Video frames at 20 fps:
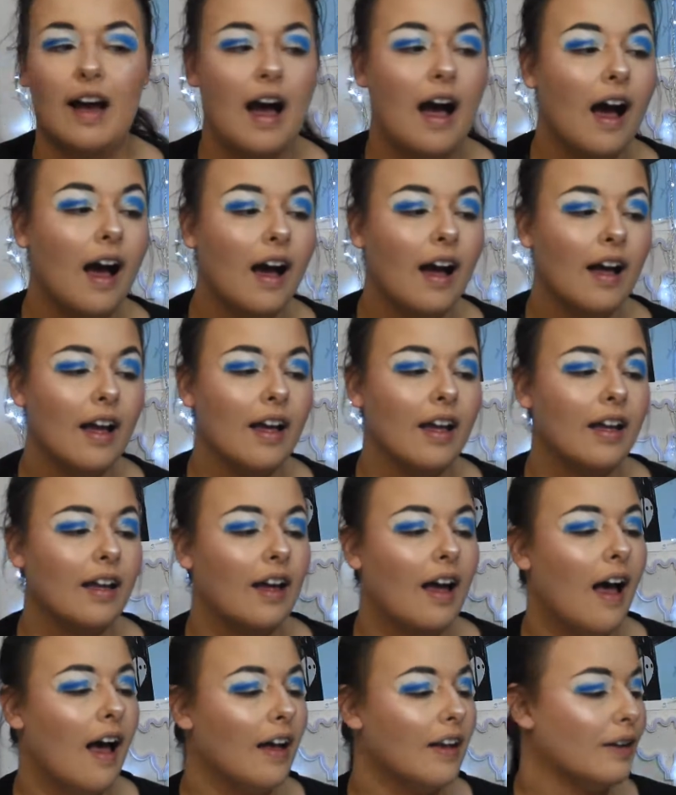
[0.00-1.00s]
I
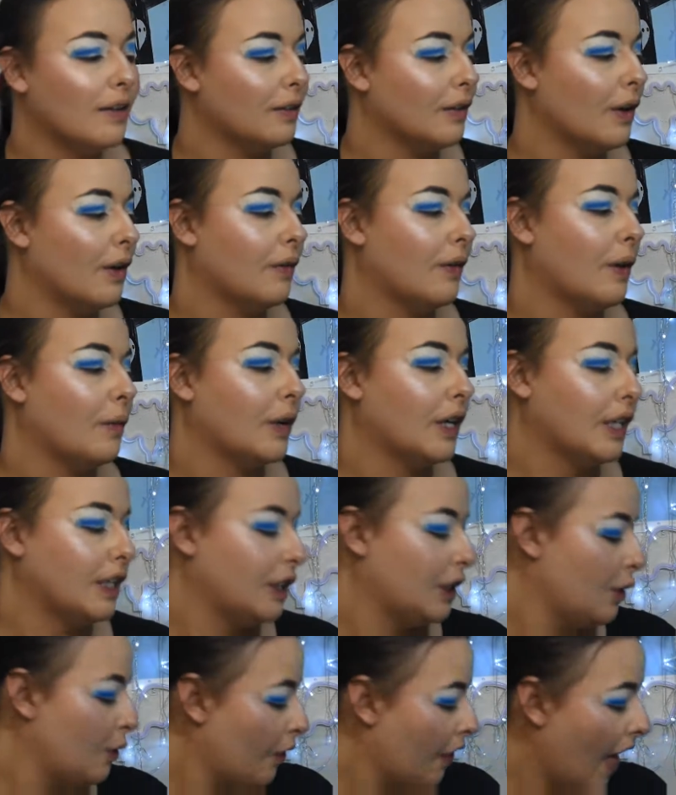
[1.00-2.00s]
don't know if I want to
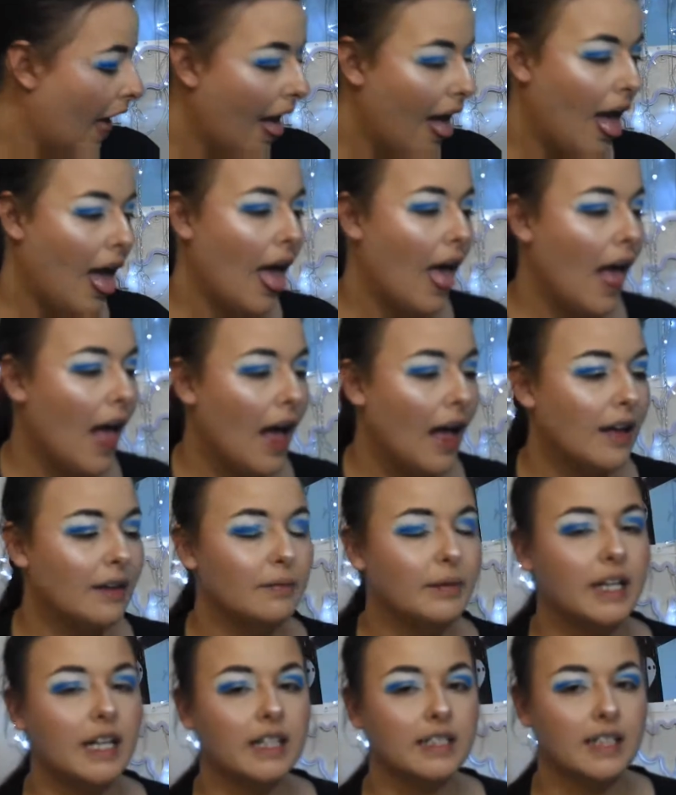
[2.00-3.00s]
do that
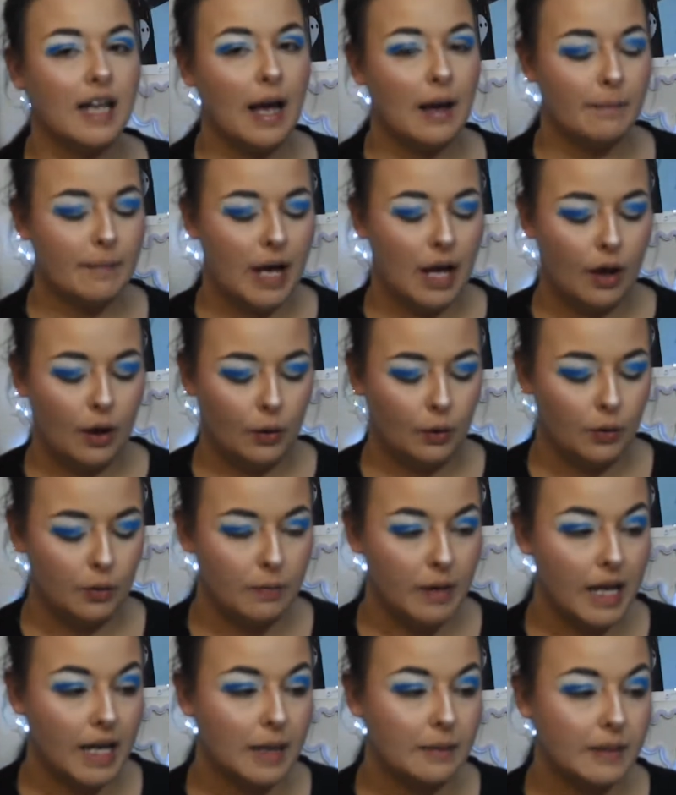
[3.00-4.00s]
because I have my
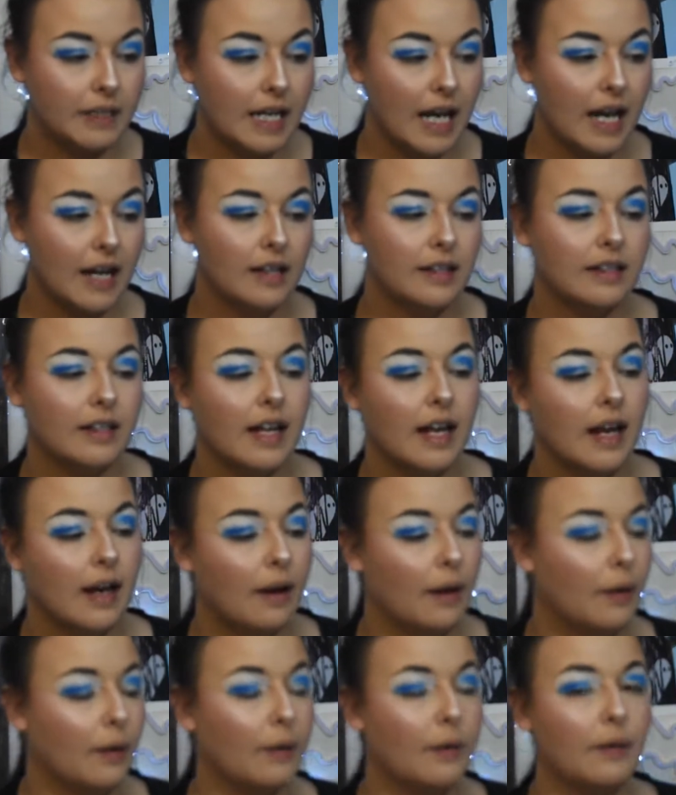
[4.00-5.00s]
own makeup style
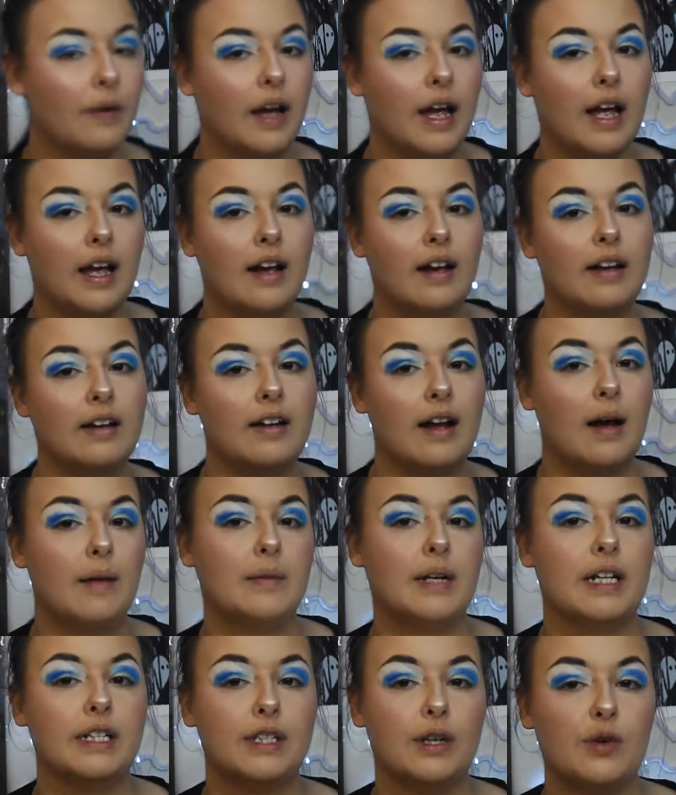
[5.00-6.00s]
now and
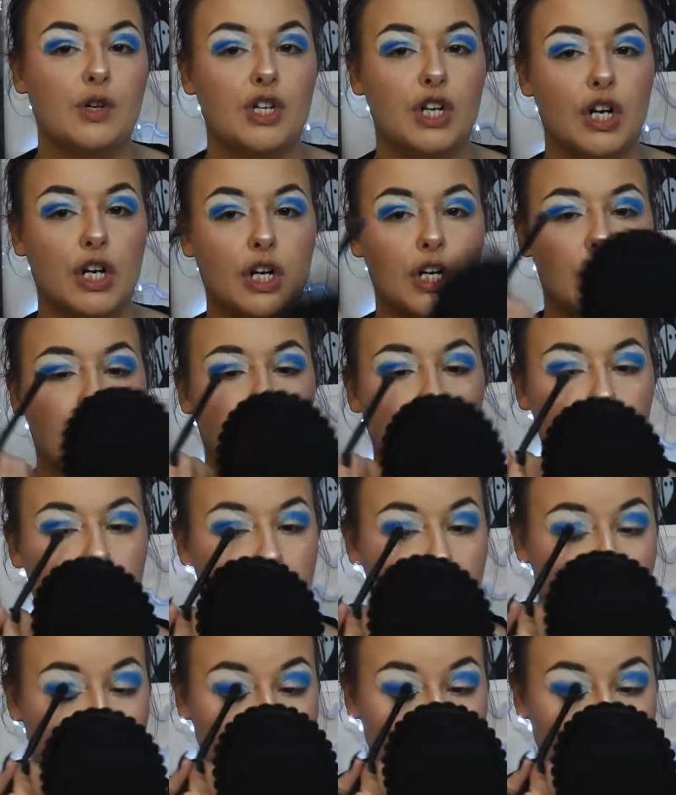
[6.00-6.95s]
I'm not so sure.